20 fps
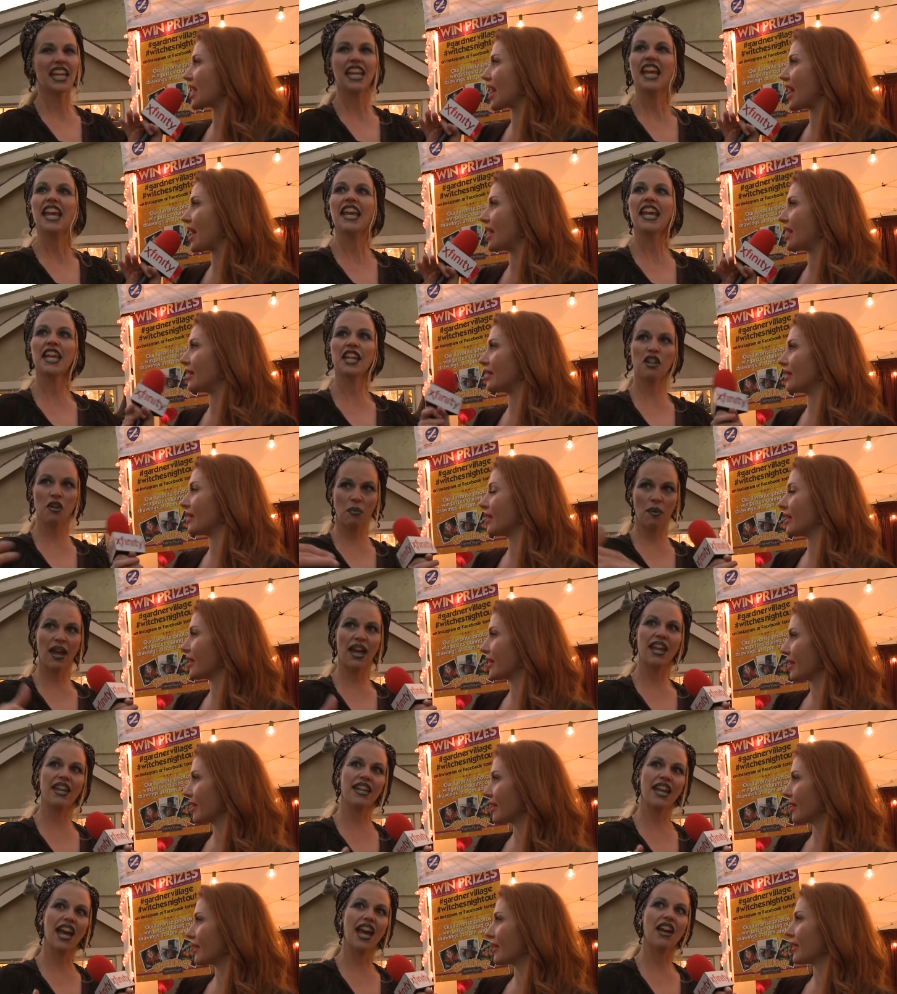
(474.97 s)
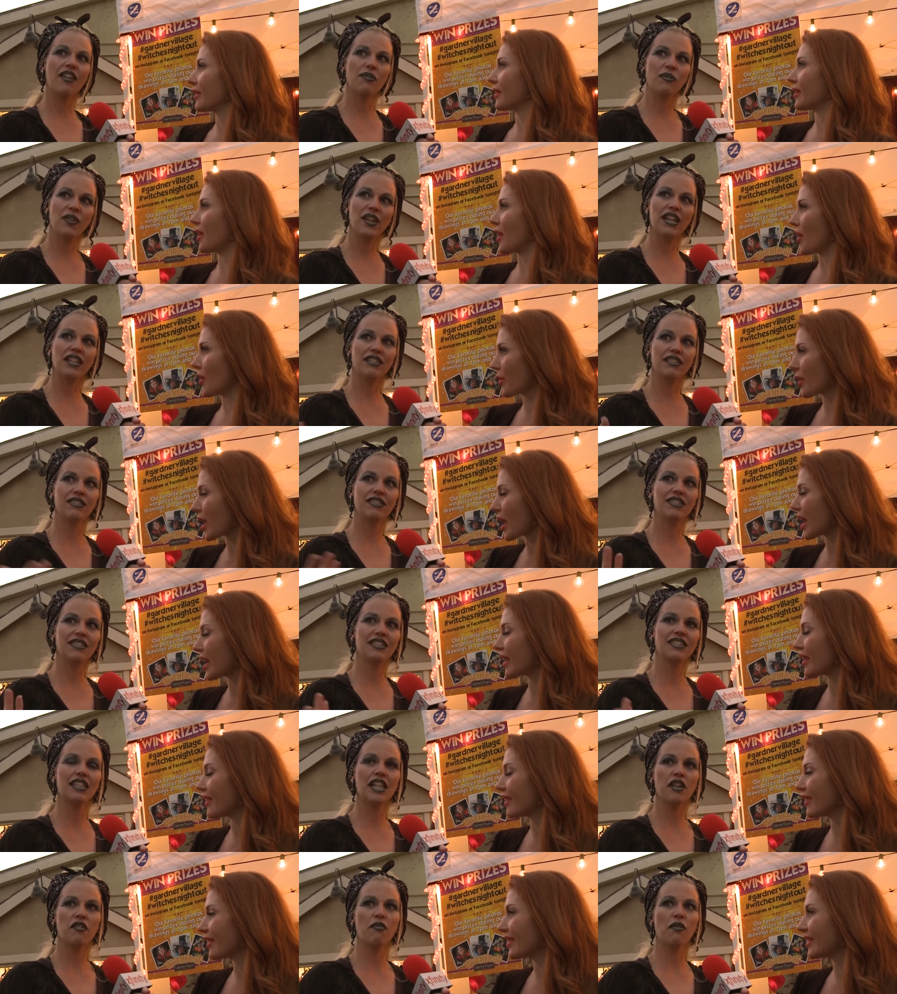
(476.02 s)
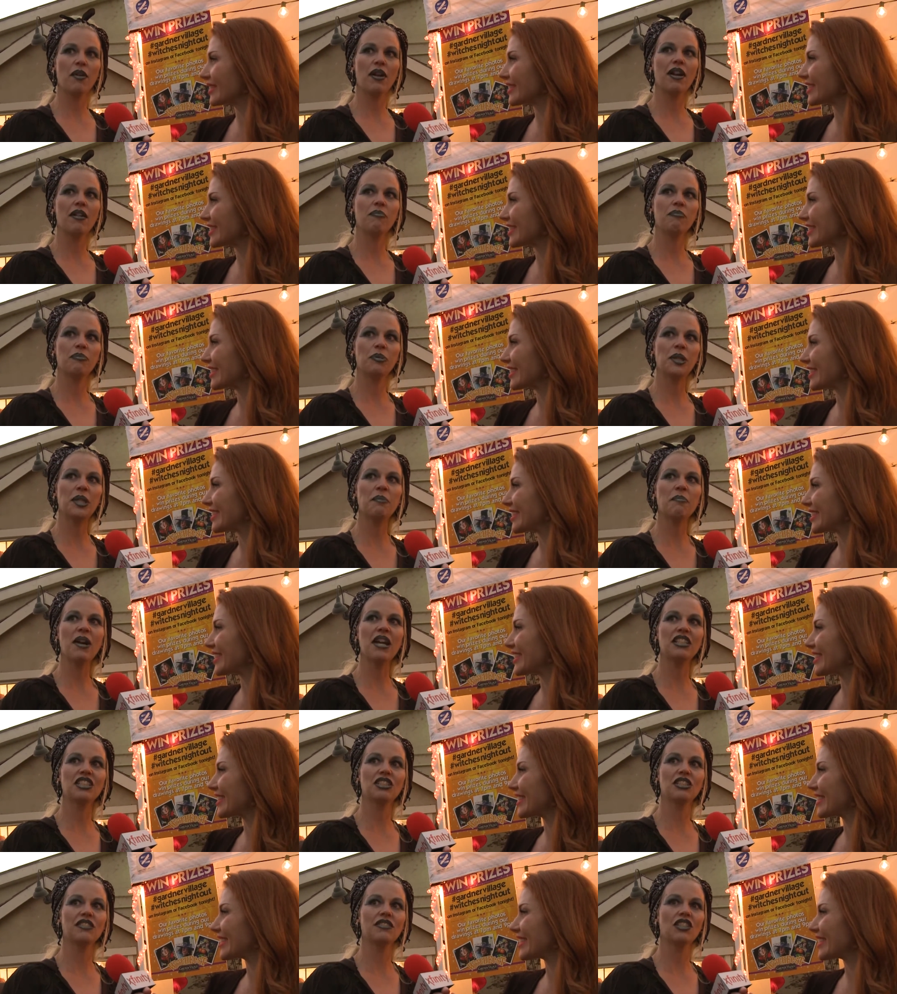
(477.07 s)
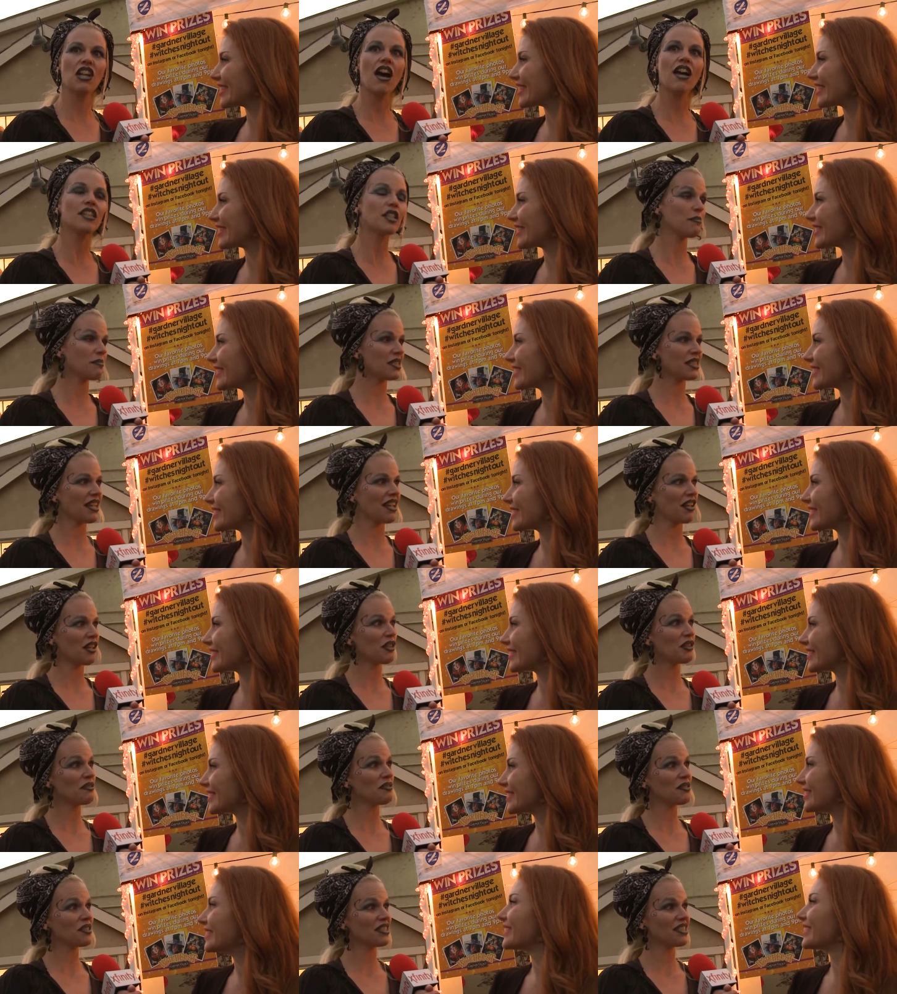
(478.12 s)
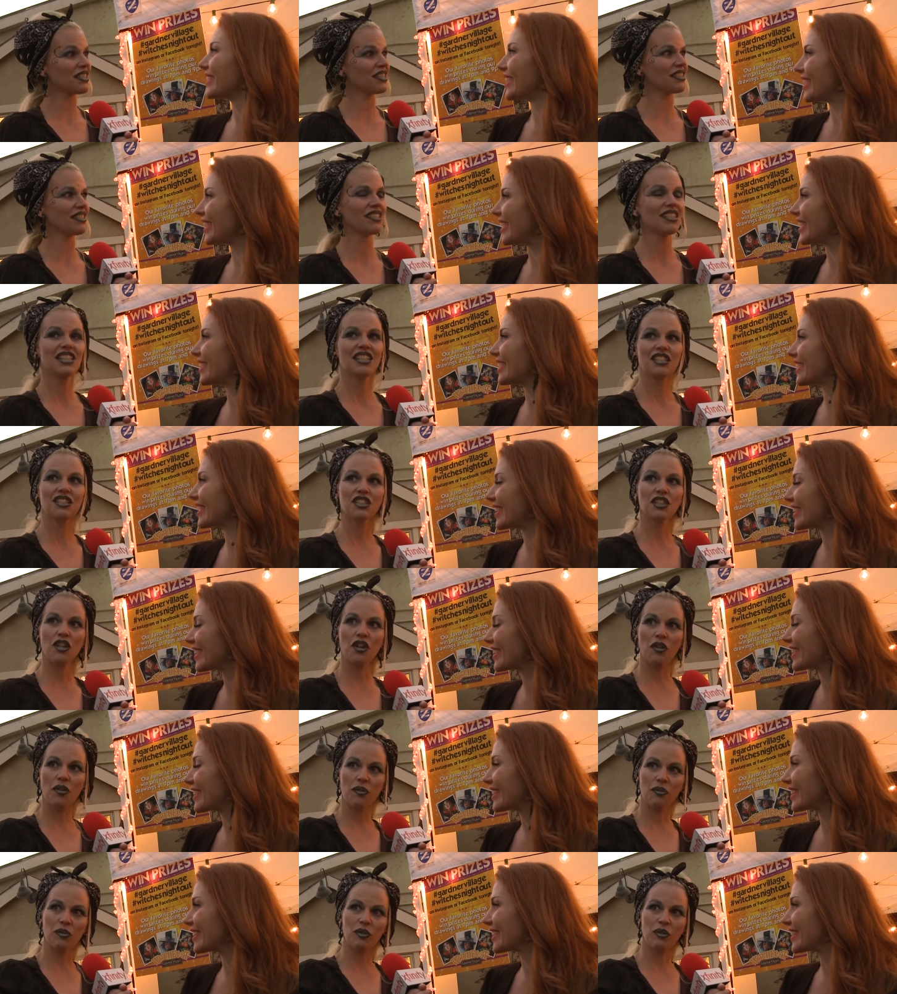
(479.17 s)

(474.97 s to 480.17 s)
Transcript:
Speaker 1: and. In a way, yeah. They, okay. They've uh, pretty much taught themselves. Uh-huh. So